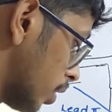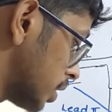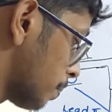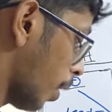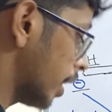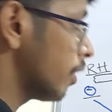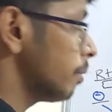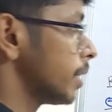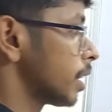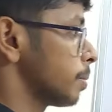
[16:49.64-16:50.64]
is 0.1
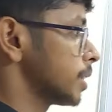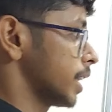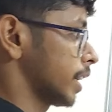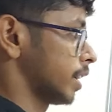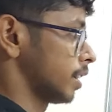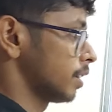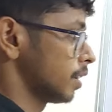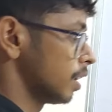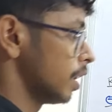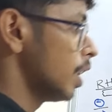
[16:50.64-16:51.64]
meter per second.
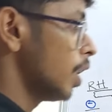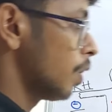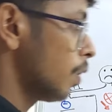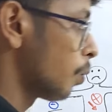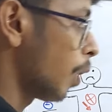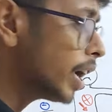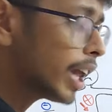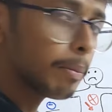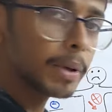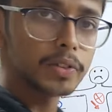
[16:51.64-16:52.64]
What
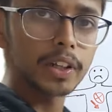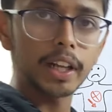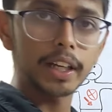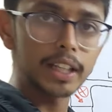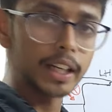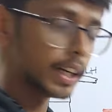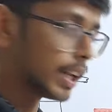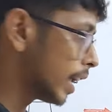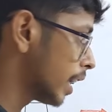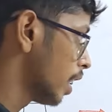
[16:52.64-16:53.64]
happens when there is any
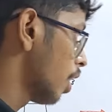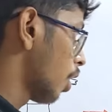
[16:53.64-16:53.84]
delay,